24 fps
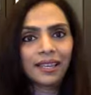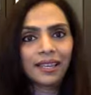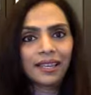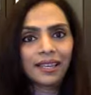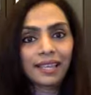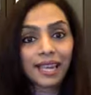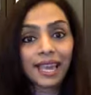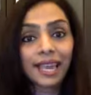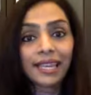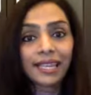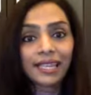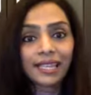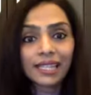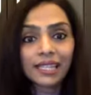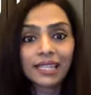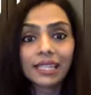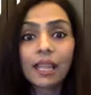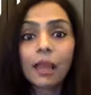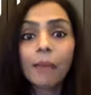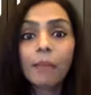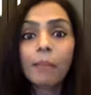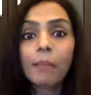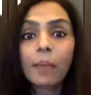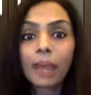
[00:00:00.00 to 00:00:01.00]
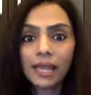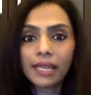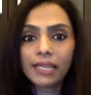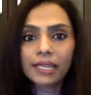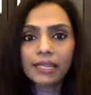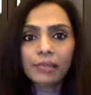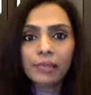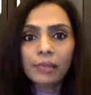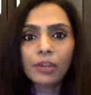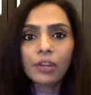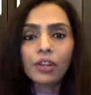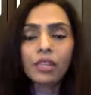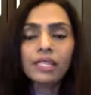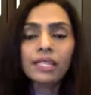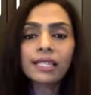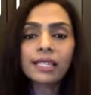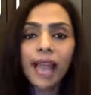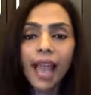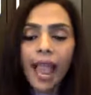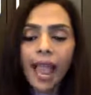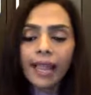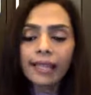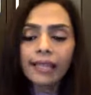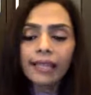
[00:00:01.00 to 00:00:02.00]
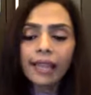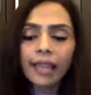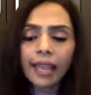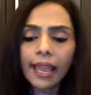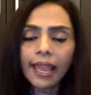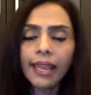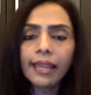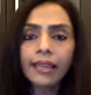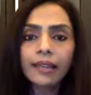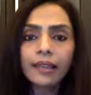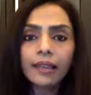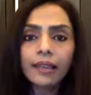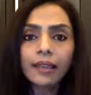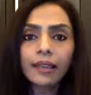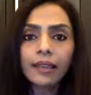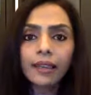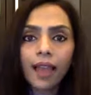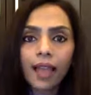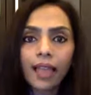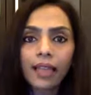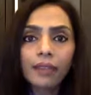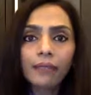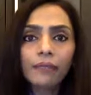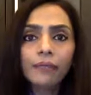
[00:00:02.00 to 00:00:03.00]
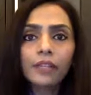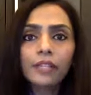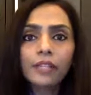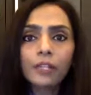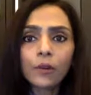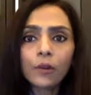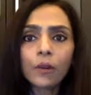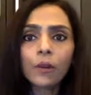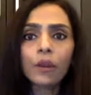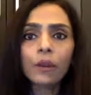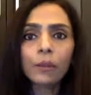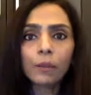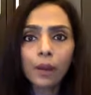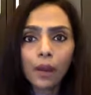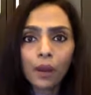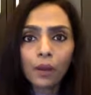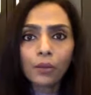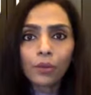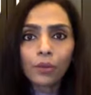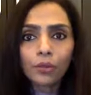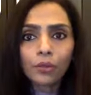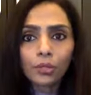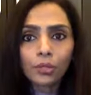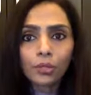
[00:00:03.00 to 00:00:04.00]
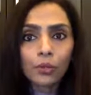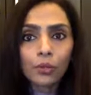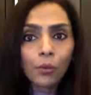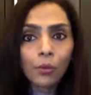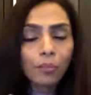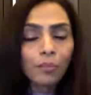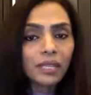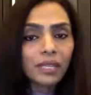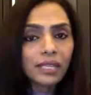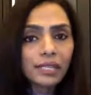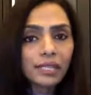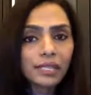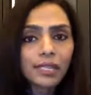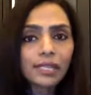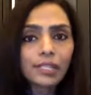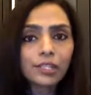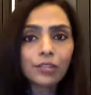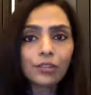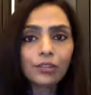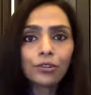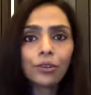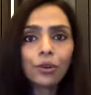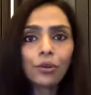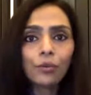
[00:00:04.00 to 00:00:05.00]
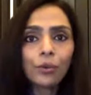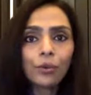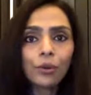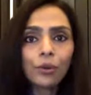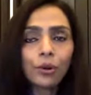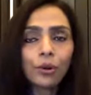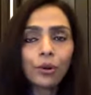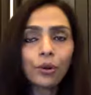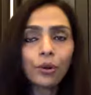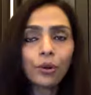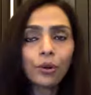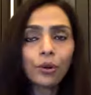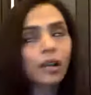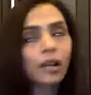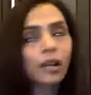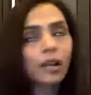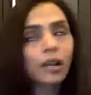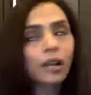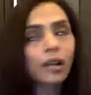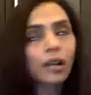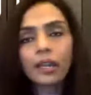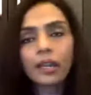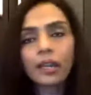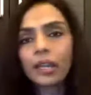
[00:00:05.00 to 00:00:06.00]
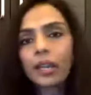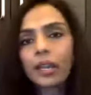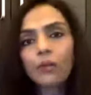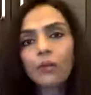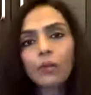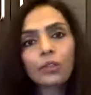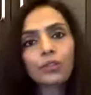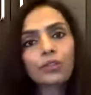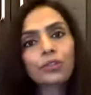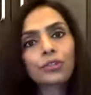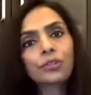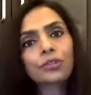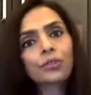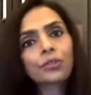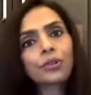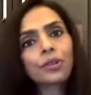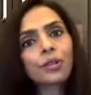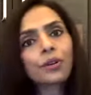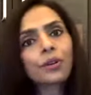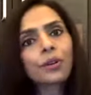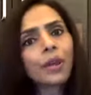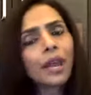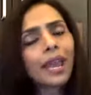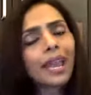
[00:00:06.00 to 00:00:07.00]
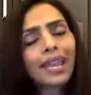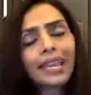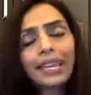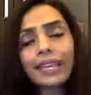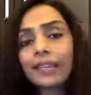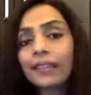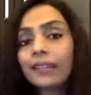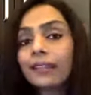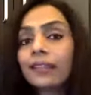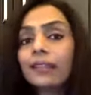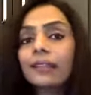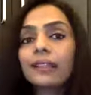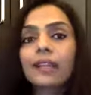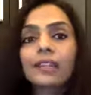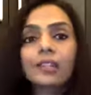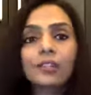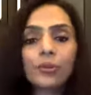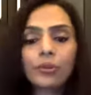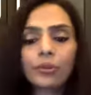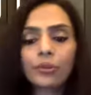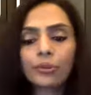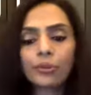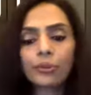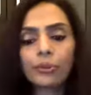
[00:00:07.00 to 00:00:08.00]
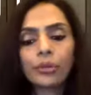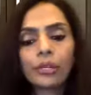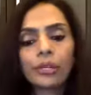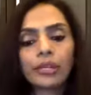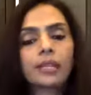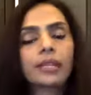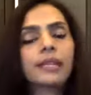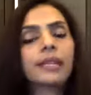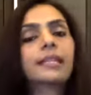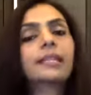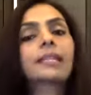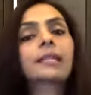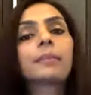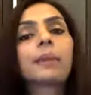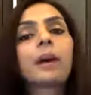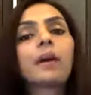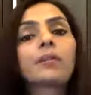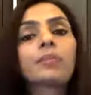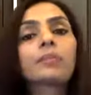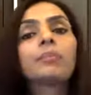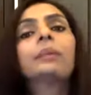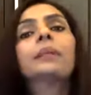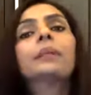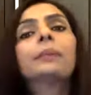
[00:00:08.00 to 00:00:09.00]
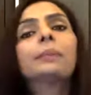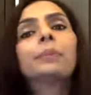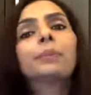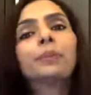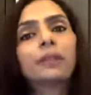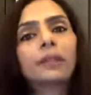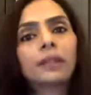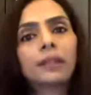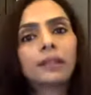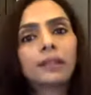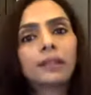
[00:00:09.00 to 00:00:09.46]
Right? The best. Because at the end, the life is all about, or your business or your career, what you're doing, or anything that you're doing, is about people